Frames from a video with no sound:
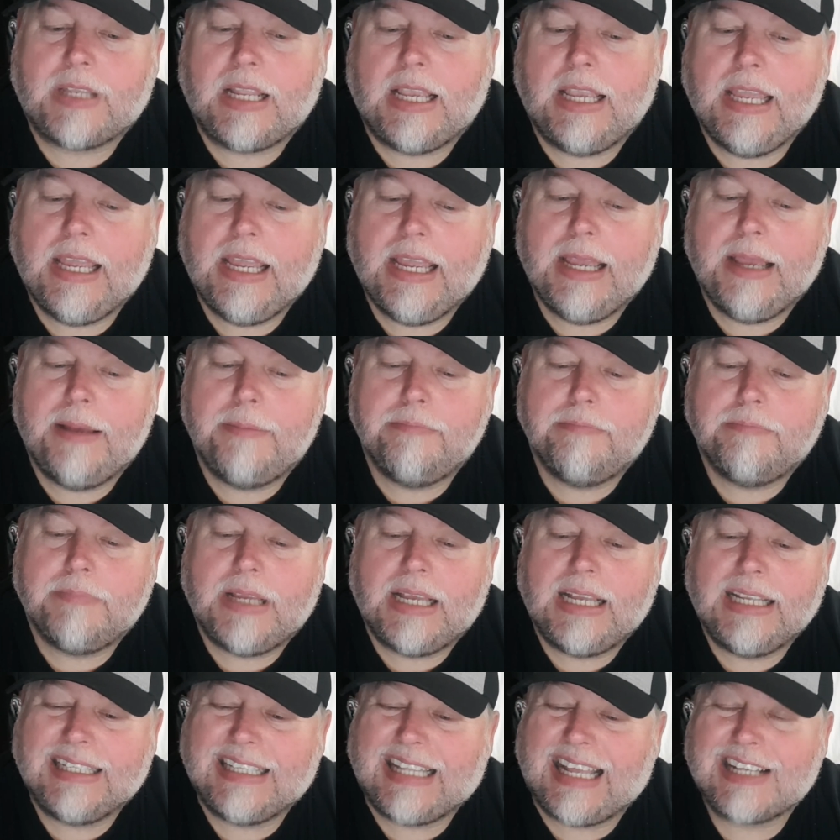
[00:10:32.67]

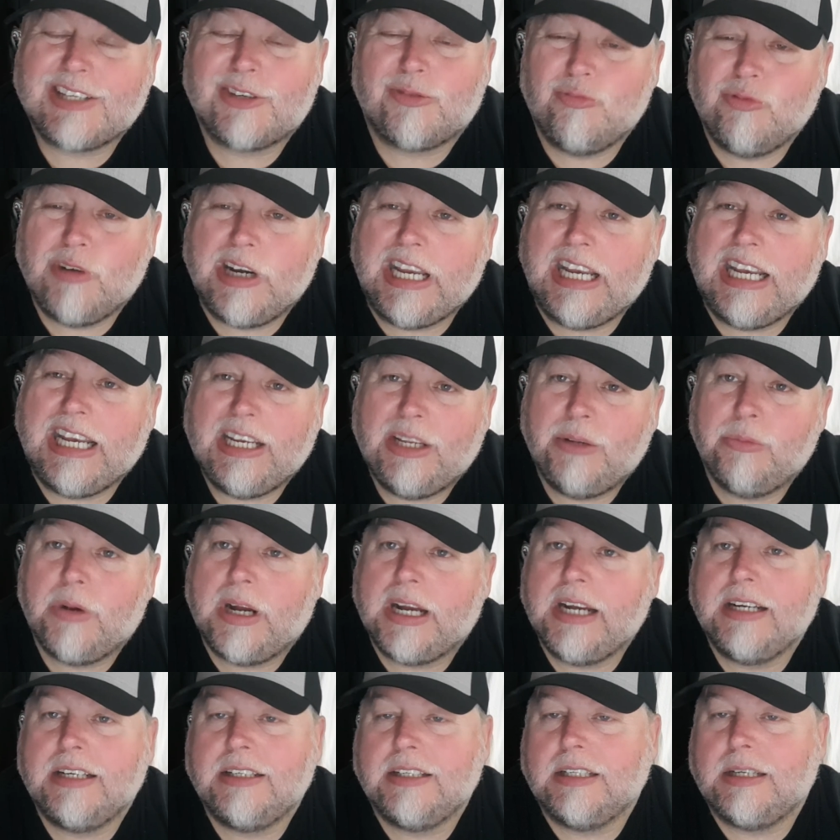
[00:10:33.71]
And that's really
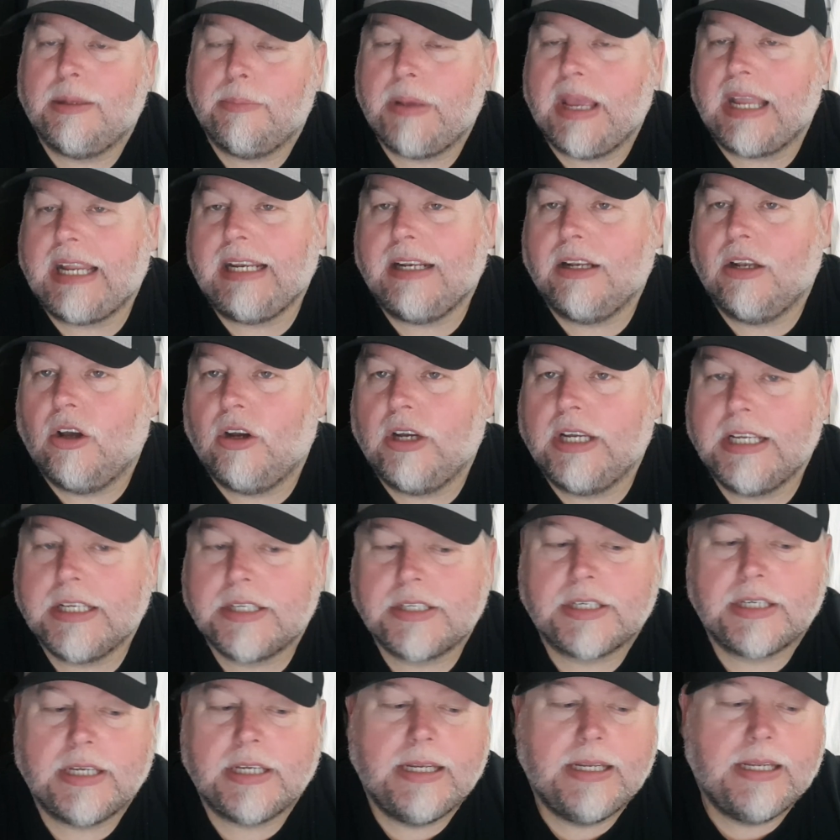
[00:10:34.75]
where the debate
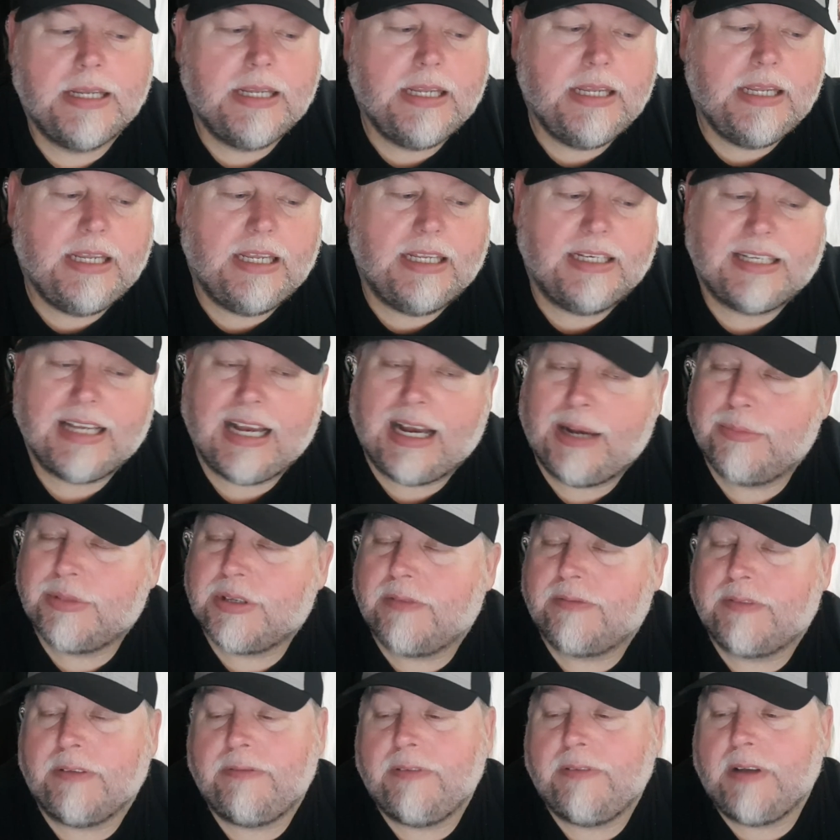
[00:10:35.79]
lies. In terms
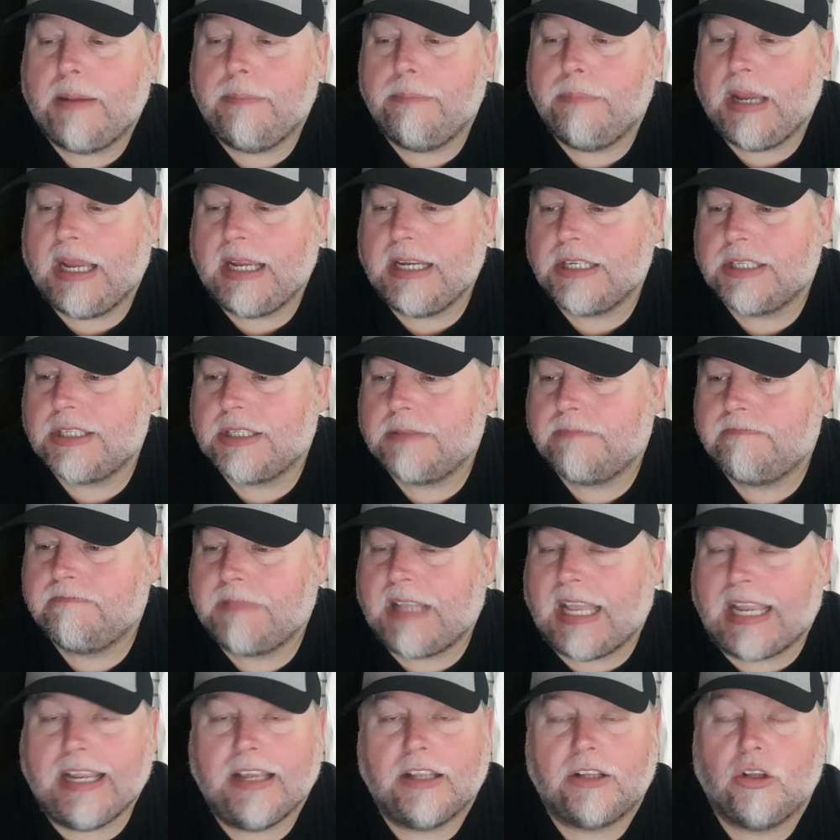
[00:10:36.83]
of the fan base,
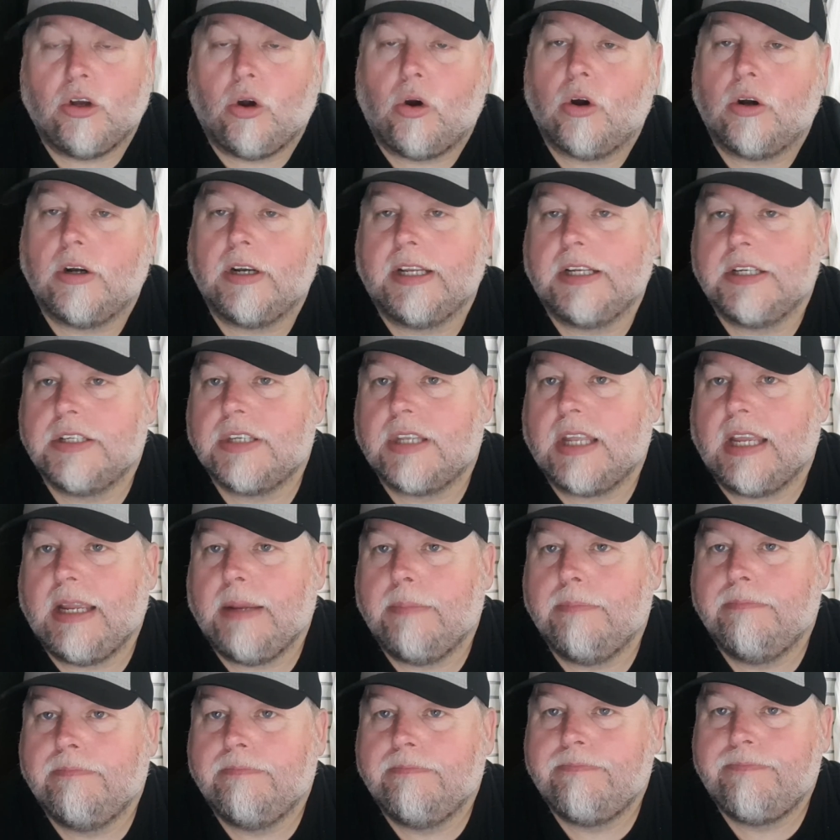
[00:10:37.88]
they adore this
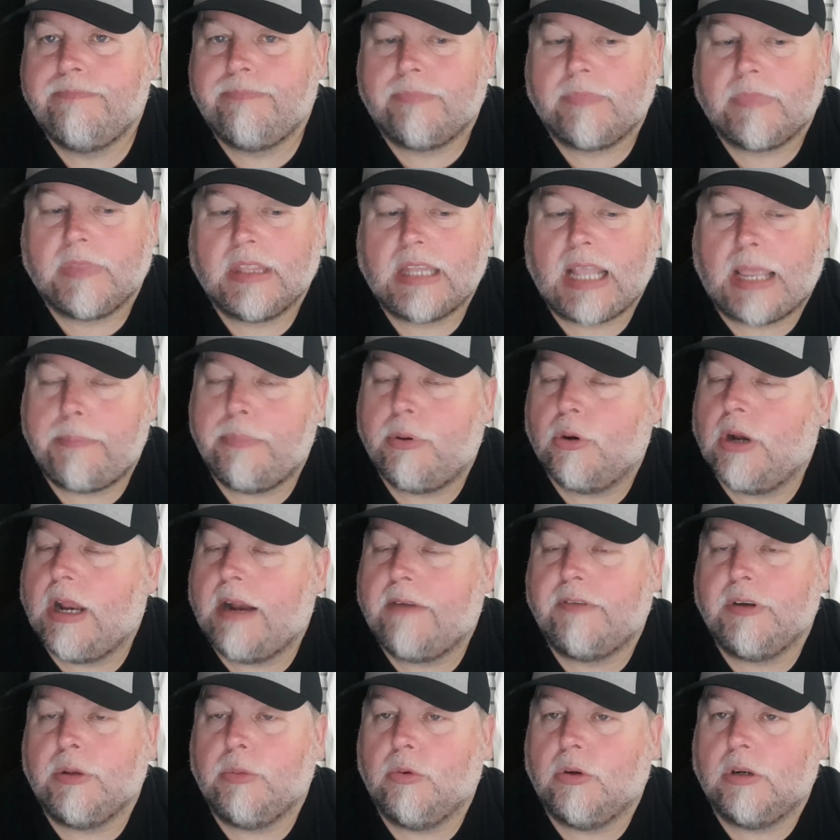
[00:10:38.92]
team. They put
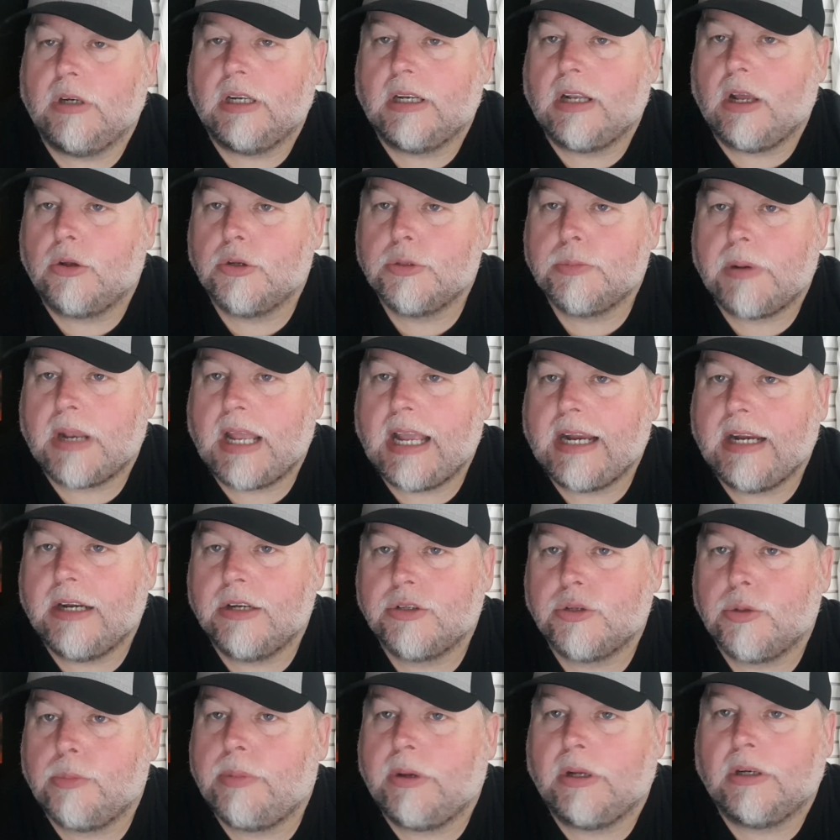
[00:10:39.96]
every one of those
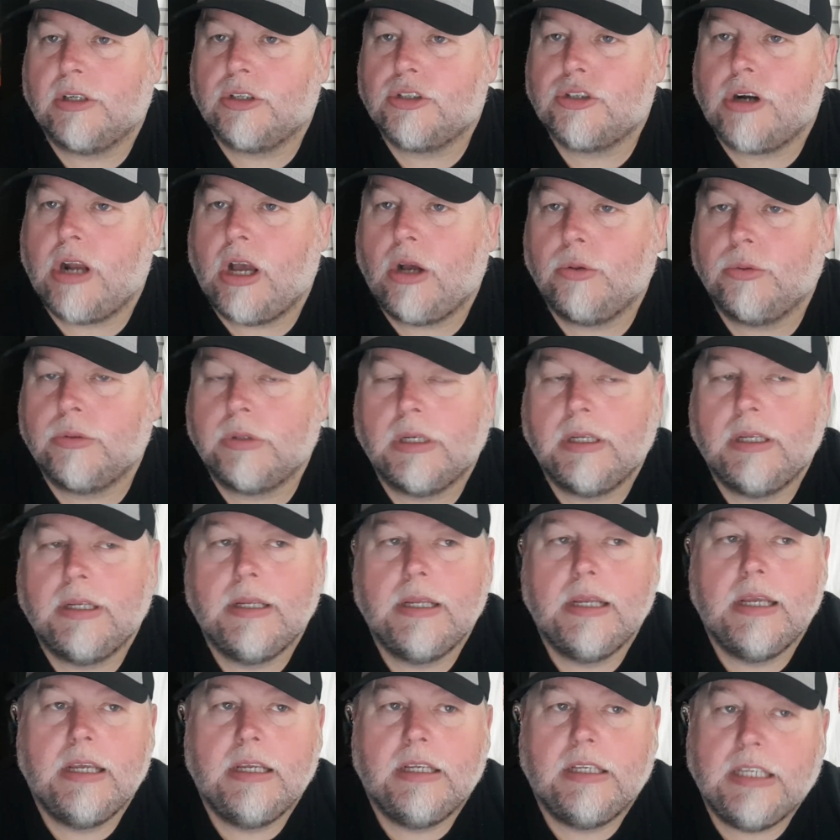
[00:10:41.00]
players up on a throne.
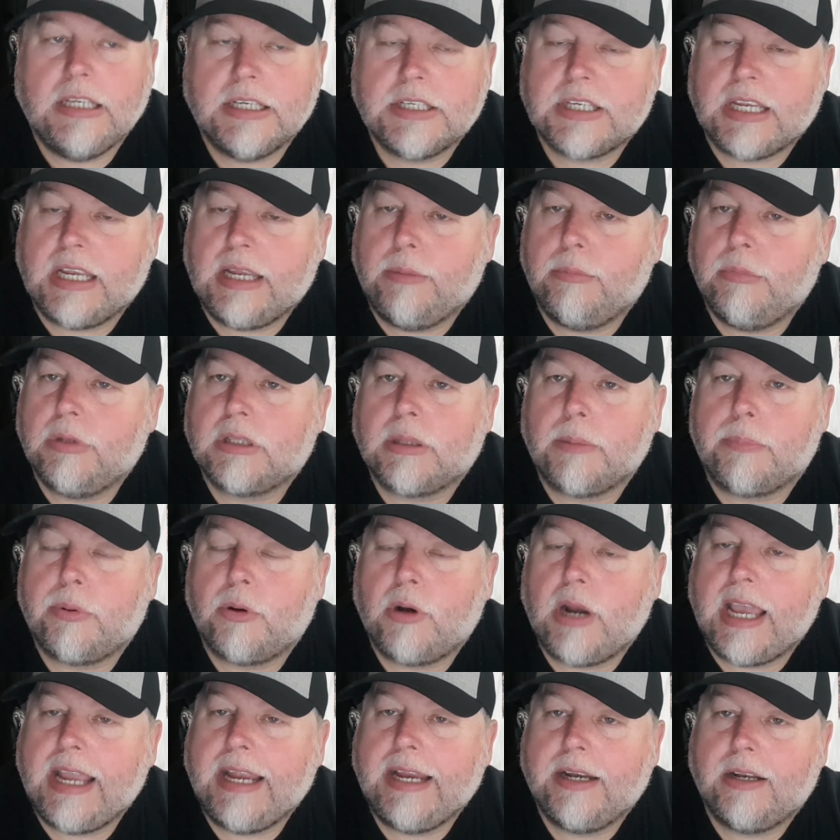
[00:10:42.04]
You see them with the
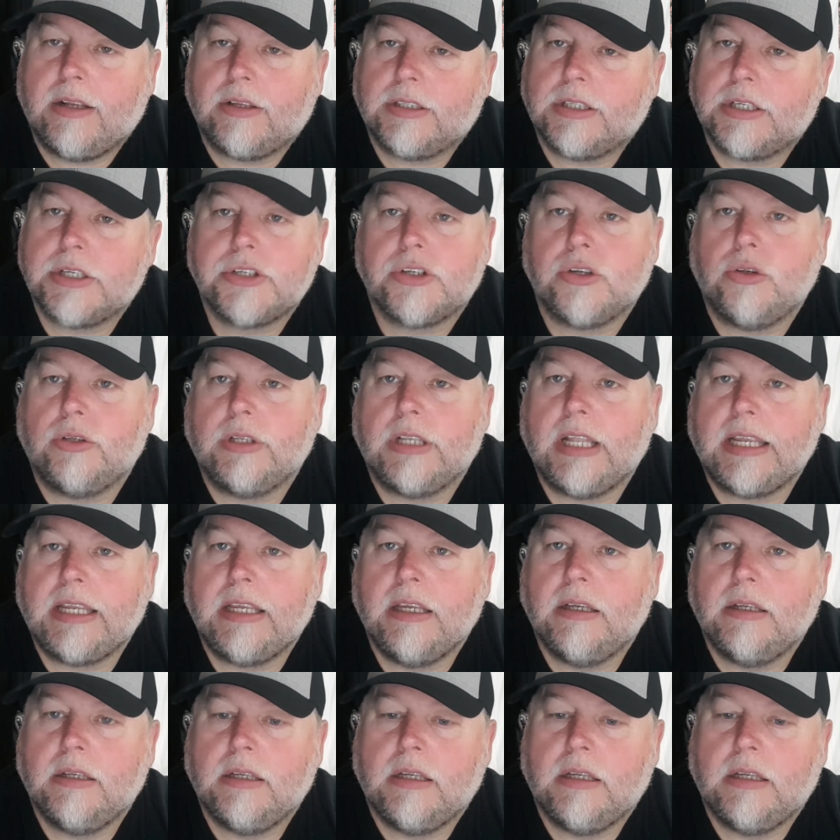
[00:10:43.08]
parade on the Sunday.